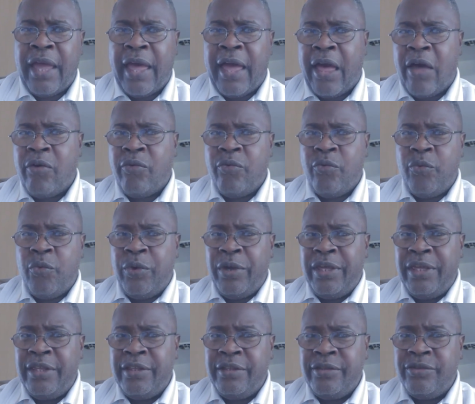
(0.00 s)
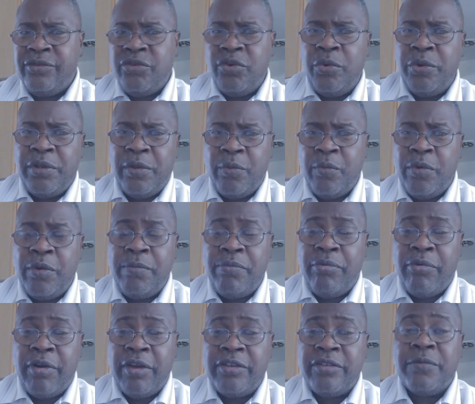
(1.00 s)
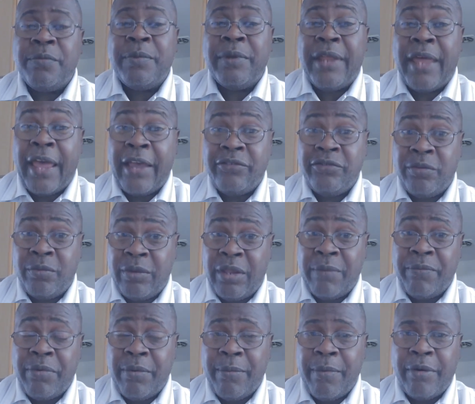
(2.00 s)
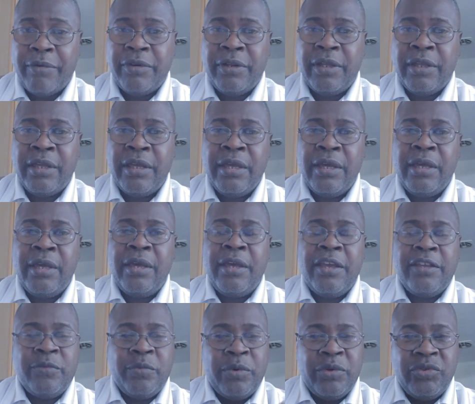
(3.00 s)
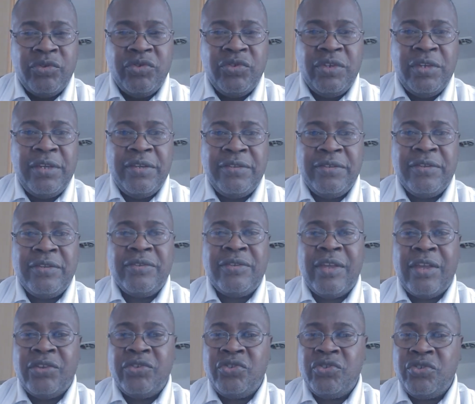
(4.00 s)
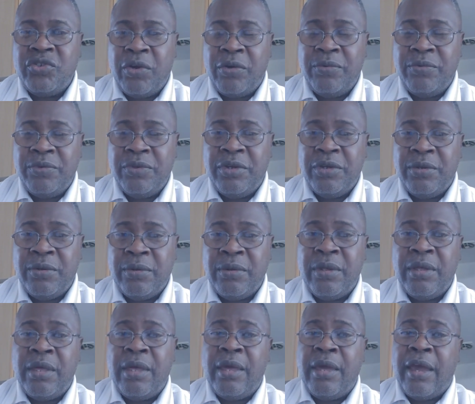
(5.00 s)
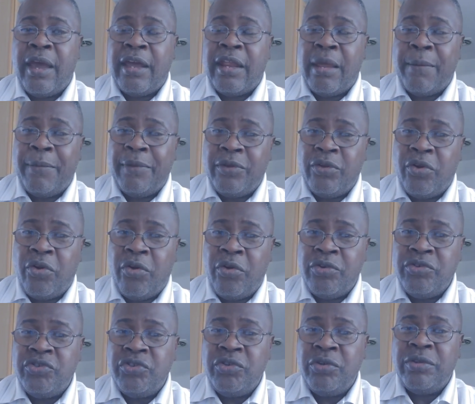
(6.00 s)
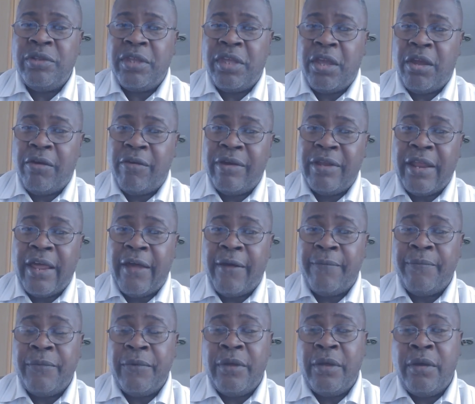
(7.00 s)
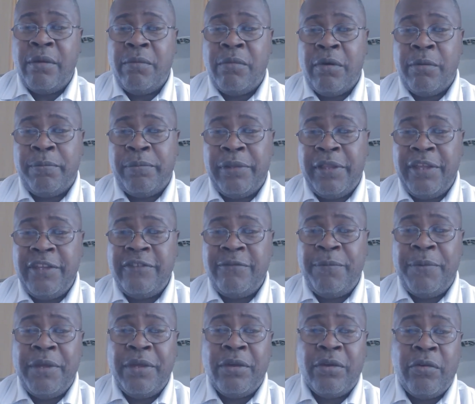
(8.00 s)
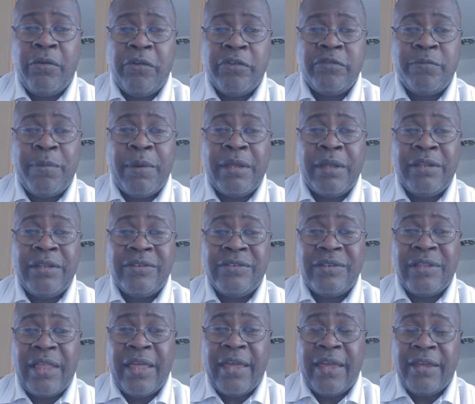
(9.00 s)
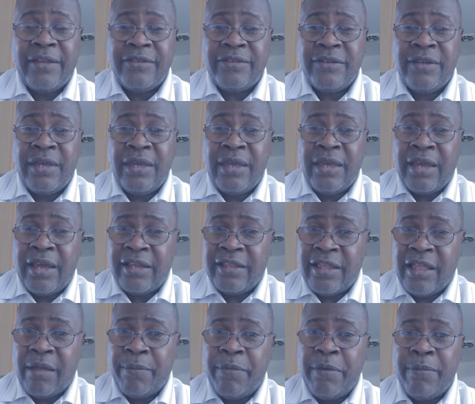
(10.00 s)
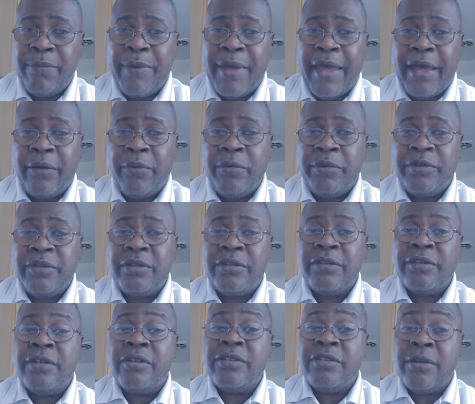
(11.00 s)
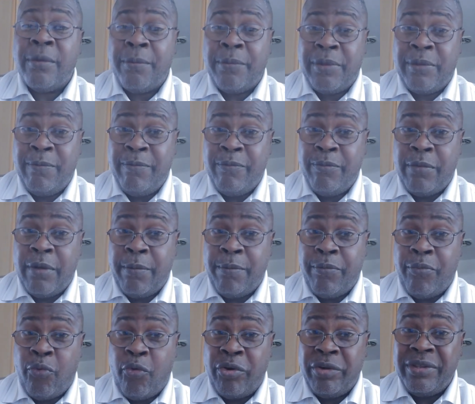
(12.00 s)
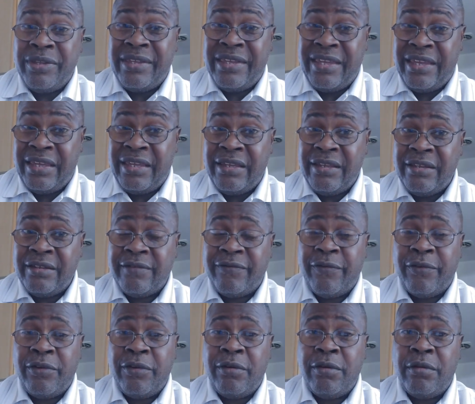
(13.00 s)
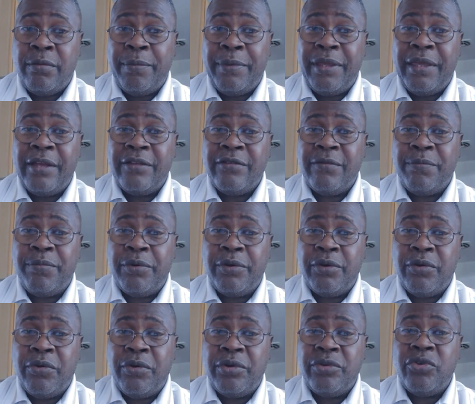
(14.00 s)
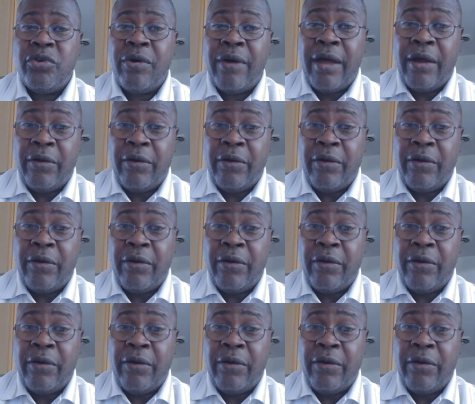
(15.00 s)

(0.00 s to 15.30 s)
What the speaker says: how we do it in Woodbridge, but actually what I'm promoting is what Jesus has shown you, and I'm encouraging you to carry it out. But please be encouraged by these slides, and I'll be back with some important keys for you to begin to put on your